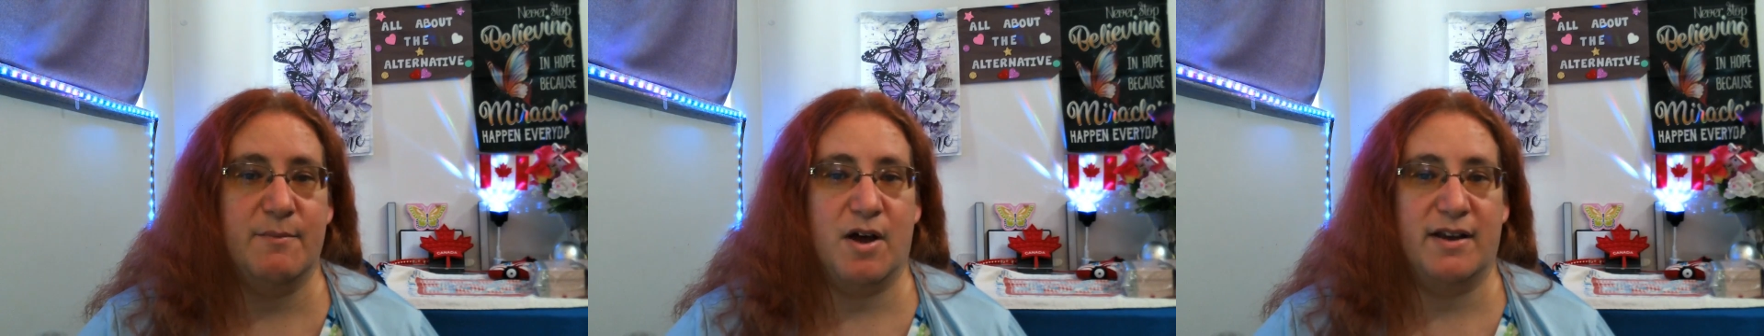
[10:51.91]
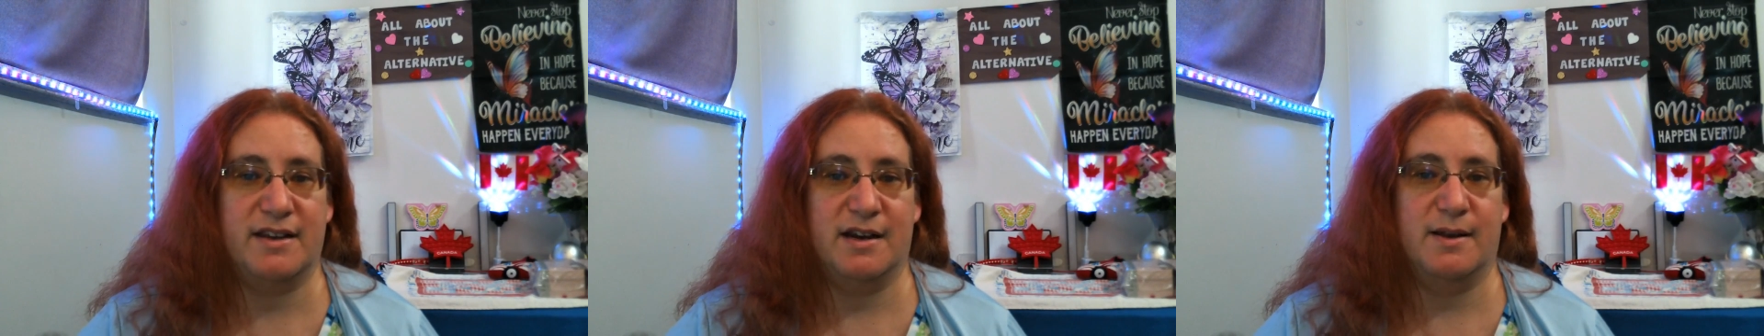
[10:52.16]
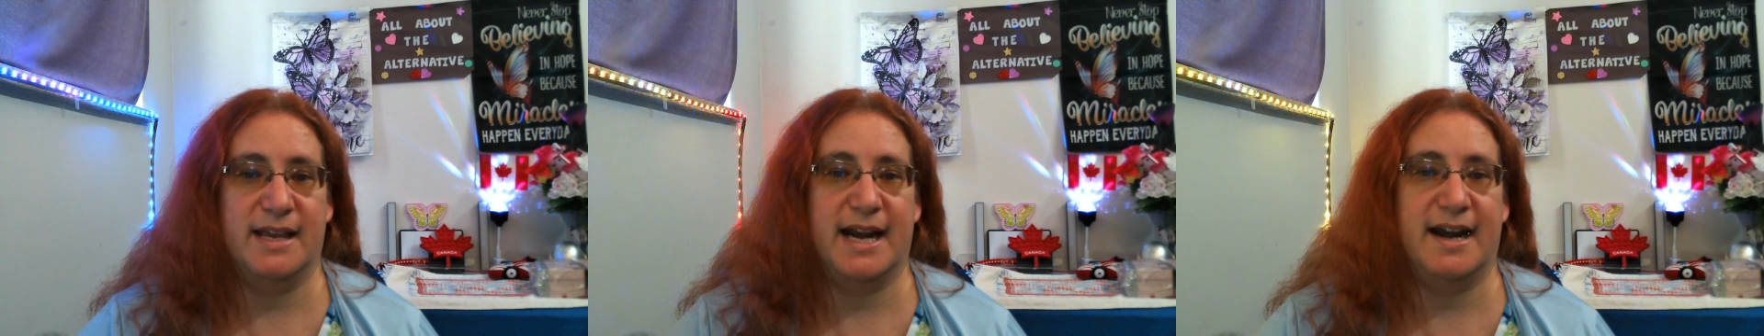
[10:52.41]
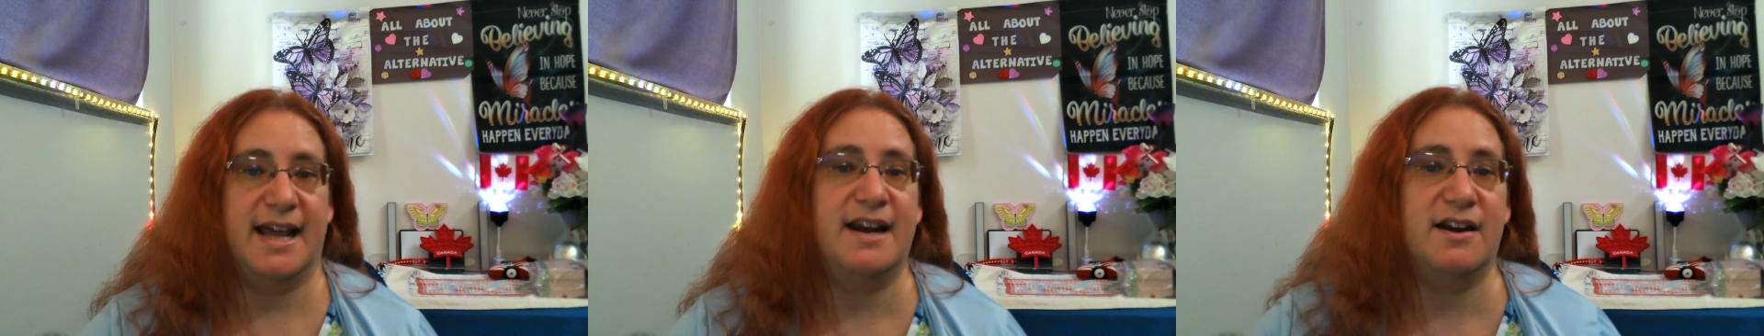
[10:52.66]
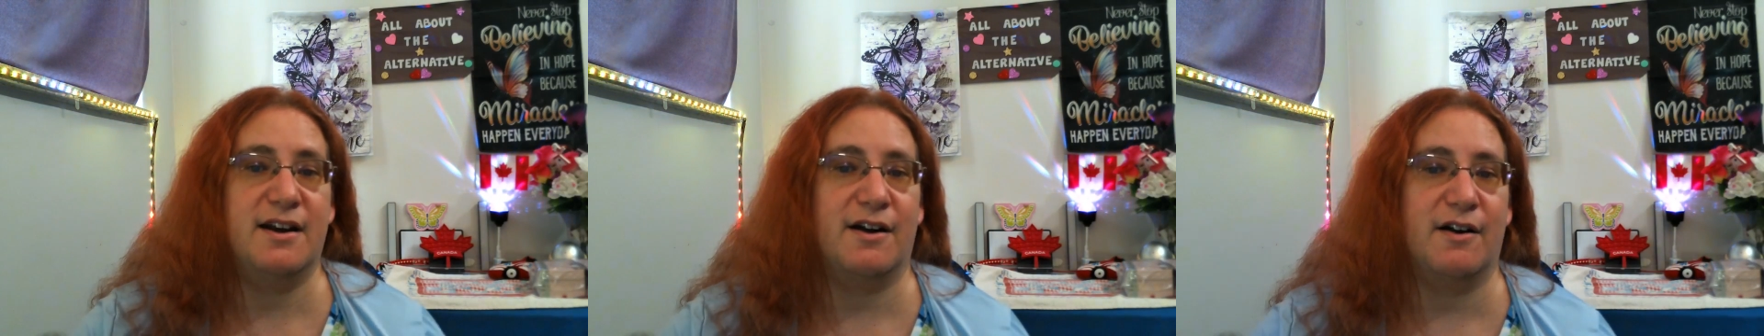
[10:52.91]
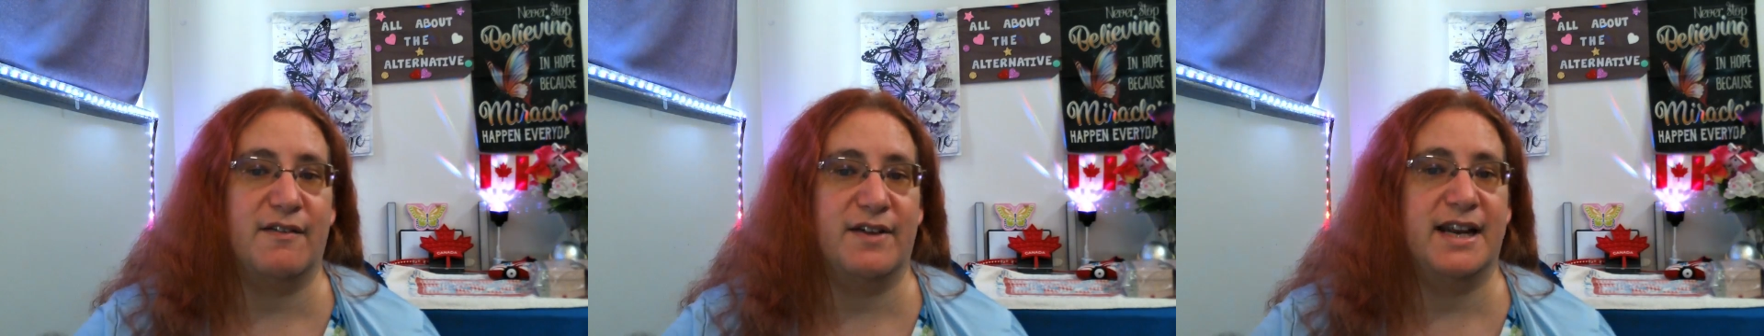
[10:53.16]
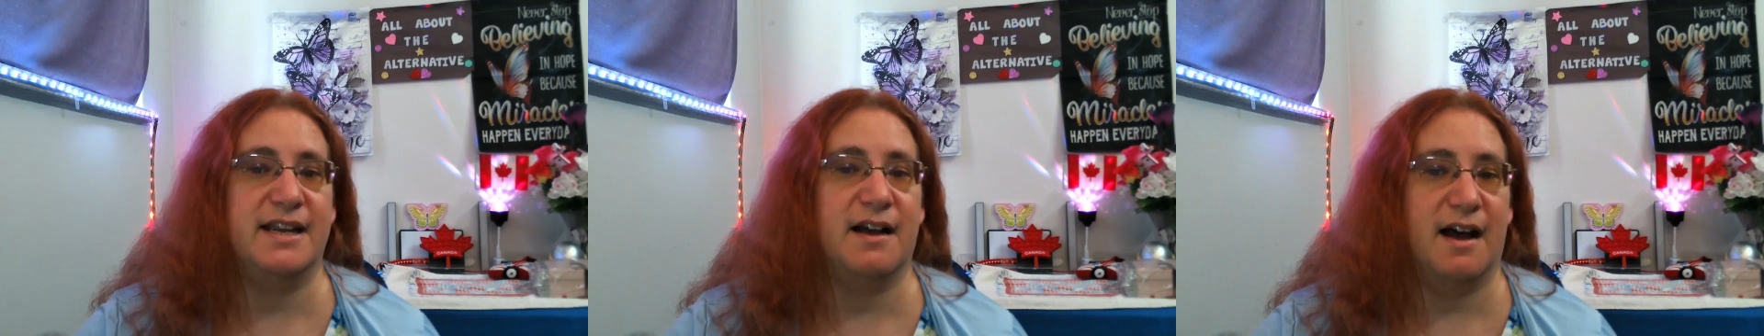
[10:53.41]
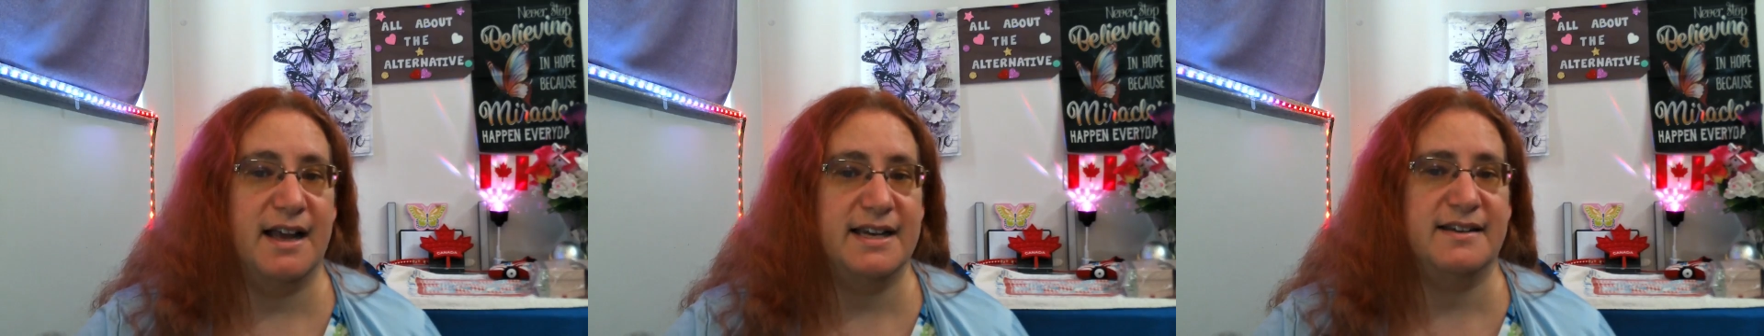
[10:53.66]
I'm not going to get an editor of any
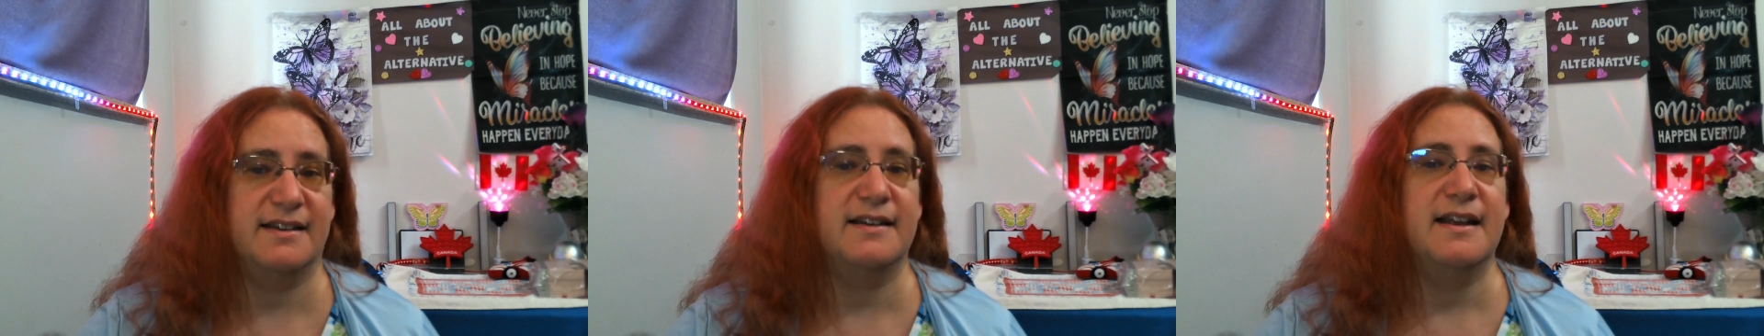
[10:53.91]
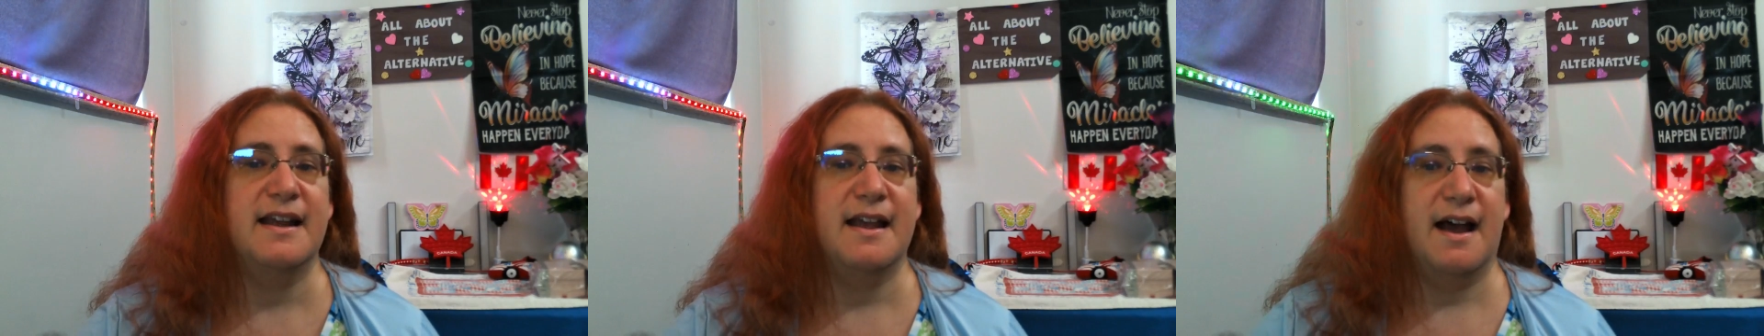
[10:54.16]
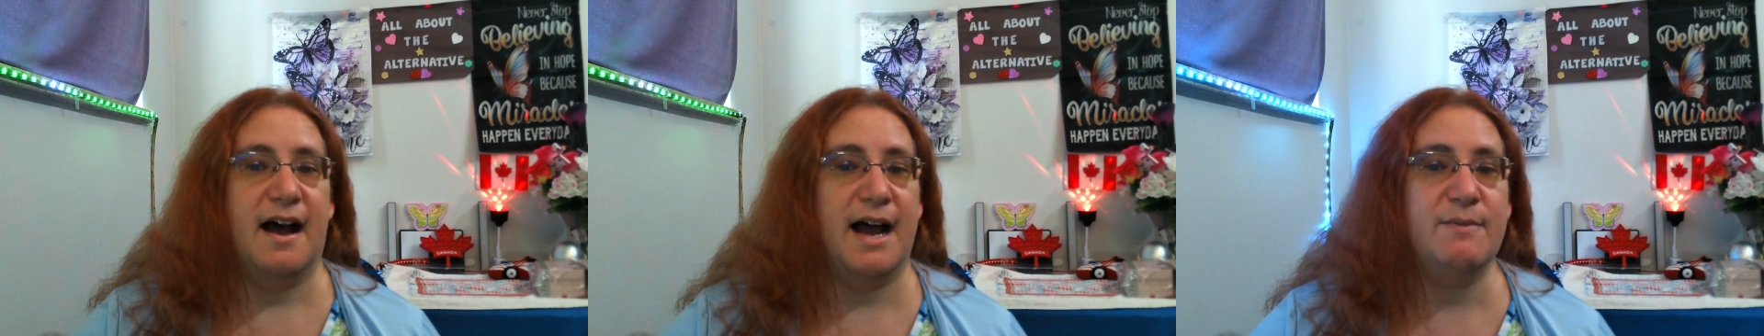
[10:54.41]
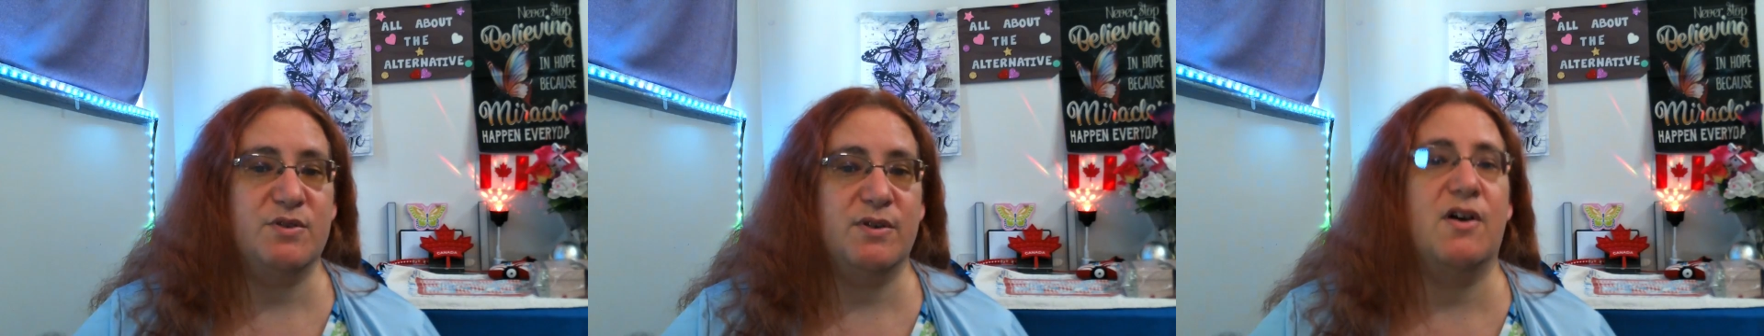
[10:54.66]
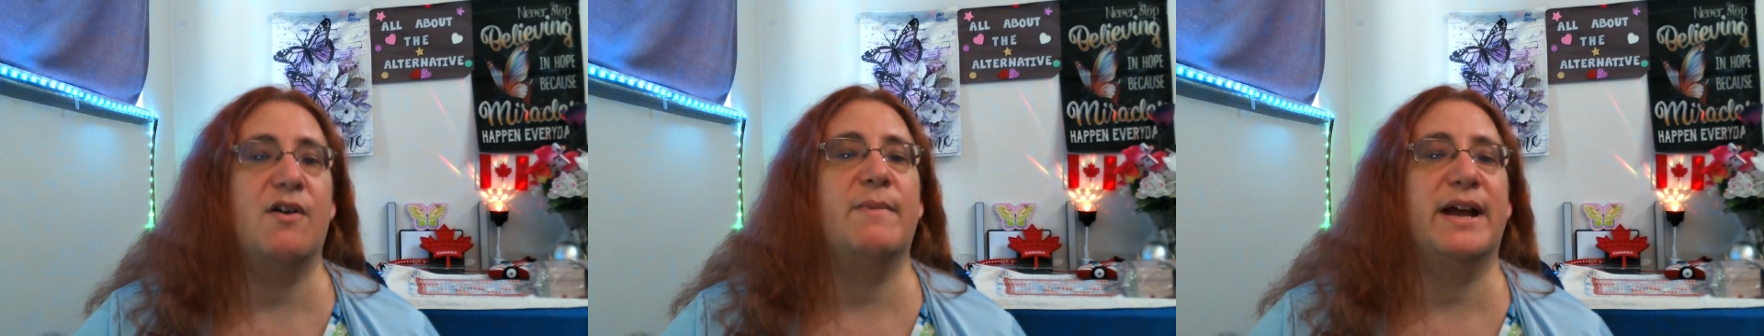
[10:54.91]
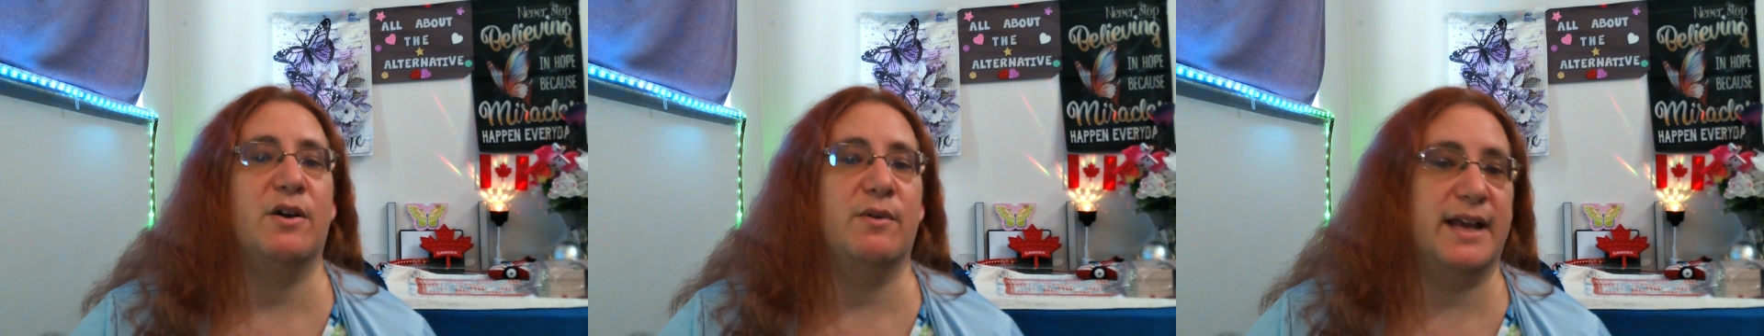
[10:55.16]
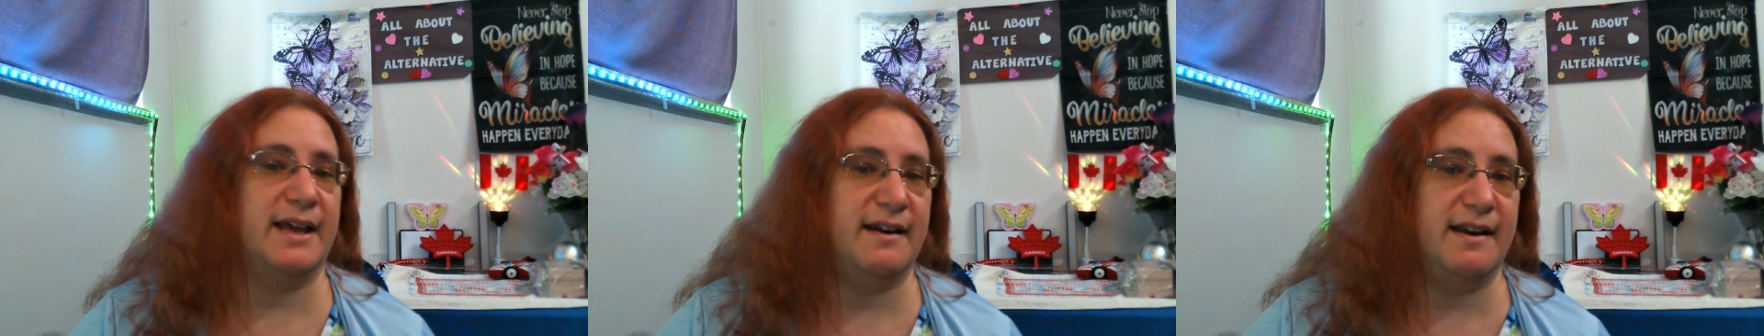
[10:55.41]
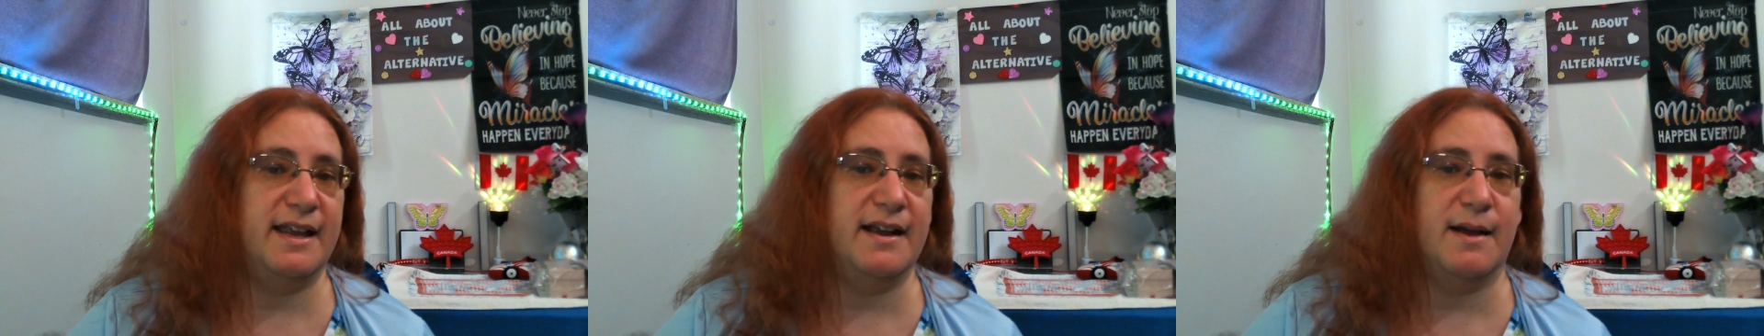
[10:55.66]
kind, and I'm doing all my own
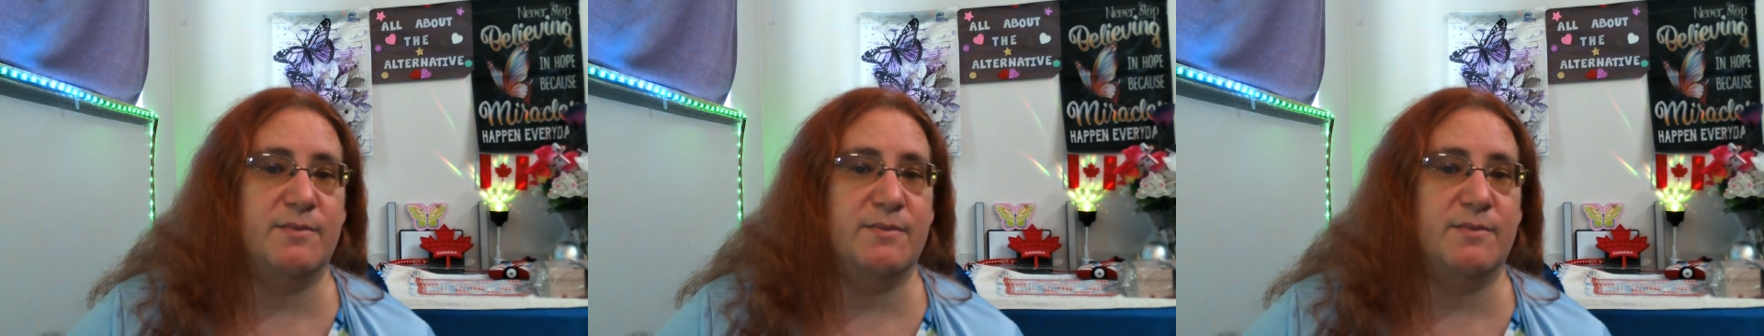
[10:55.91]
editing.